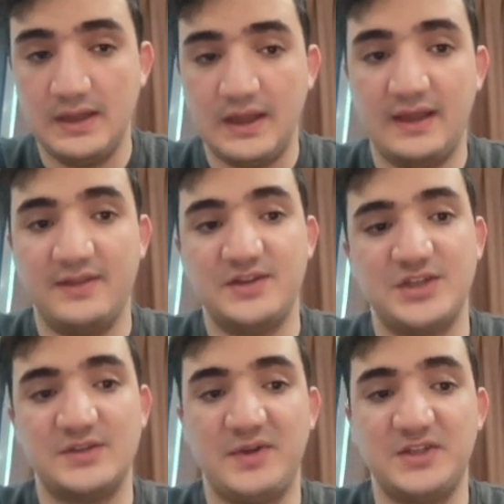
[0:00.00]
And this
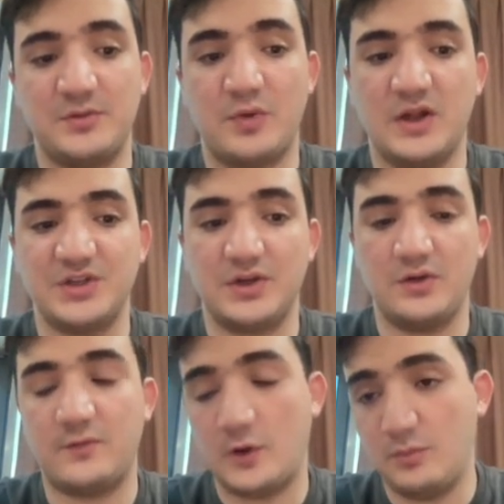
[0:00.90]
just makes your project
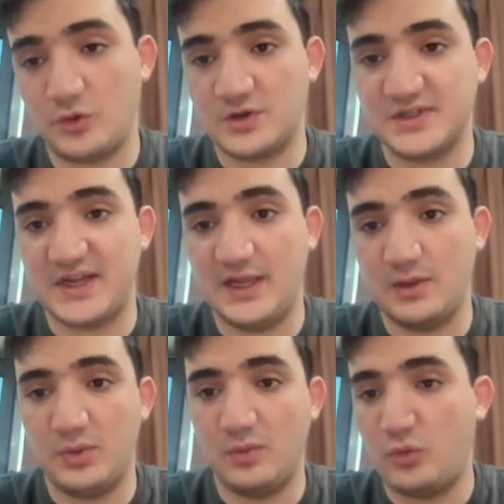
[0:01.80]
overall more
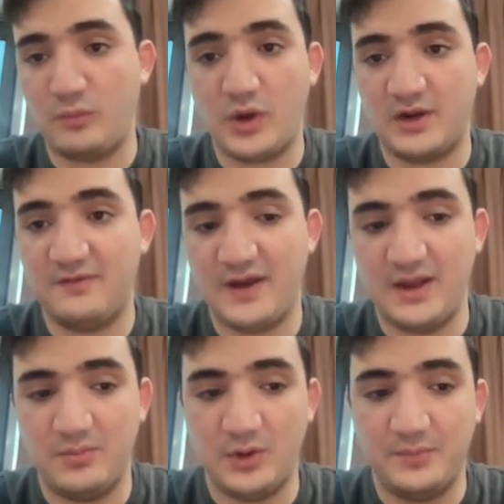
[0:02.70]
scalable, more
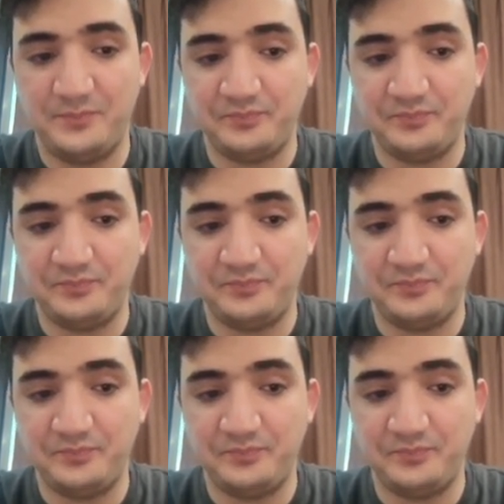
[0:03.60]
modifiable.